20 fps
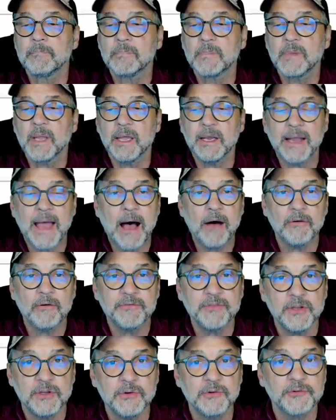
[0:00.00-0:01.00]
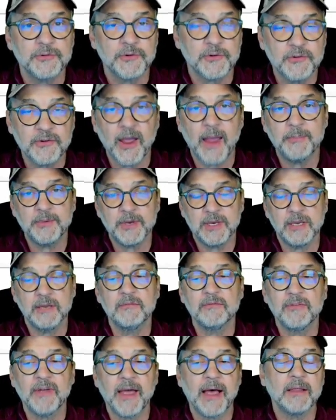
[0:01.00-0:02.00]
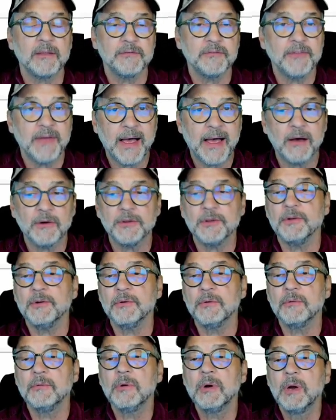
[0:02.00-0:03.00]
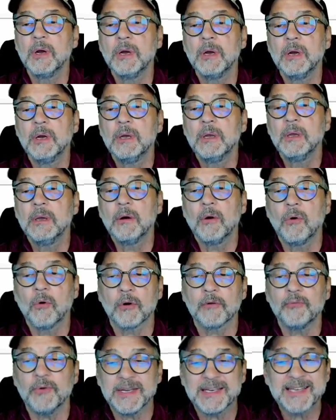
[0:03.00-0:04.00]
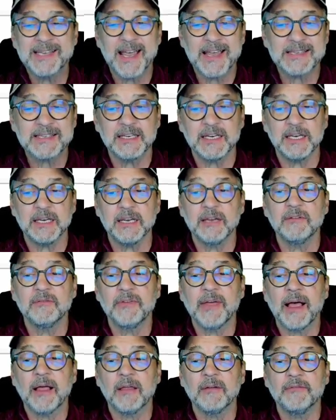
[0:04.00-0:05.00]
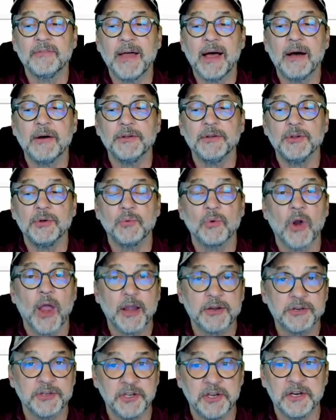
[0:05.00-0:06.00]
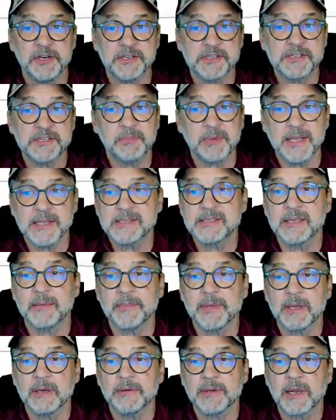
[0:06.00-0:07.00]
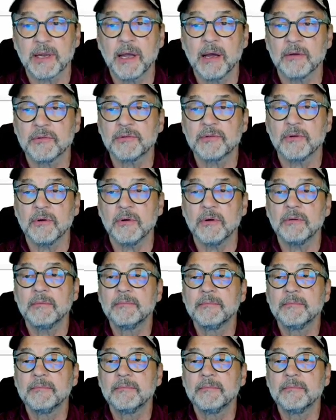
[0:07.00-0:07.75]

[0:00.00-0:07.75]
And now if the user typed an invalid value, or if we tested an invalid value, we're actually going to display something on the console.